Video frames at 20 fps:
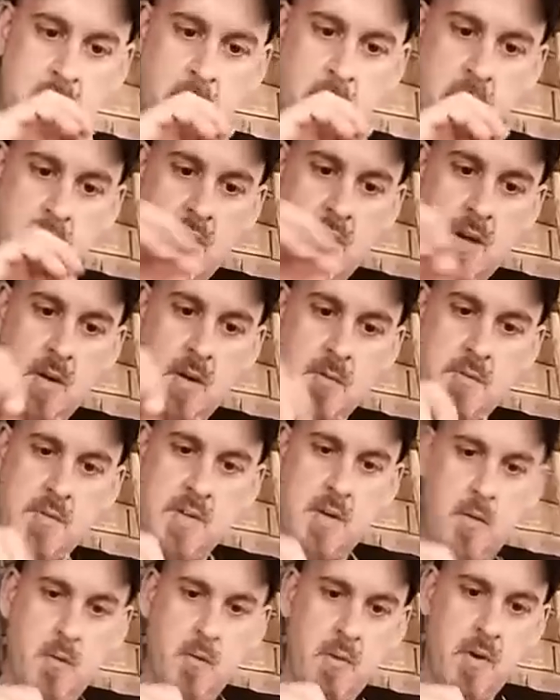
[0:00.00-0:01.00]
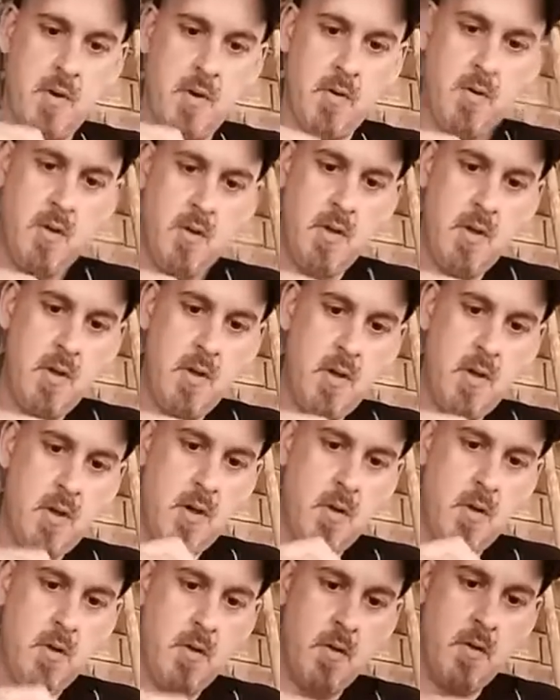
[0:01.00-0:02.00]
it will
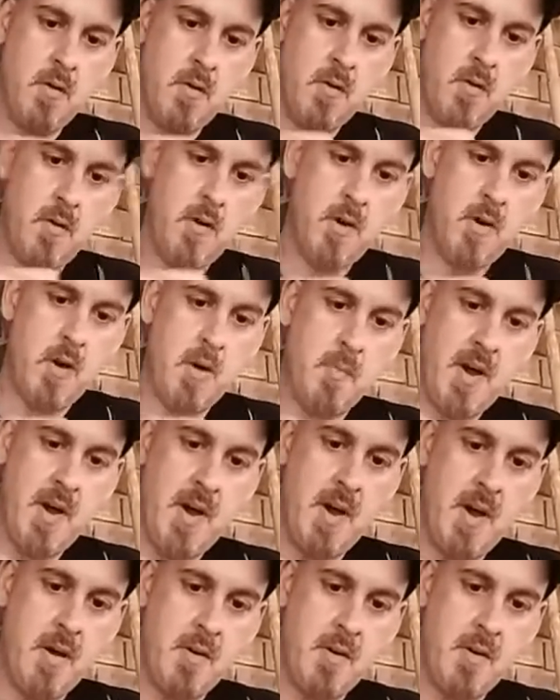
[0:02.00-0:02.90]
come out to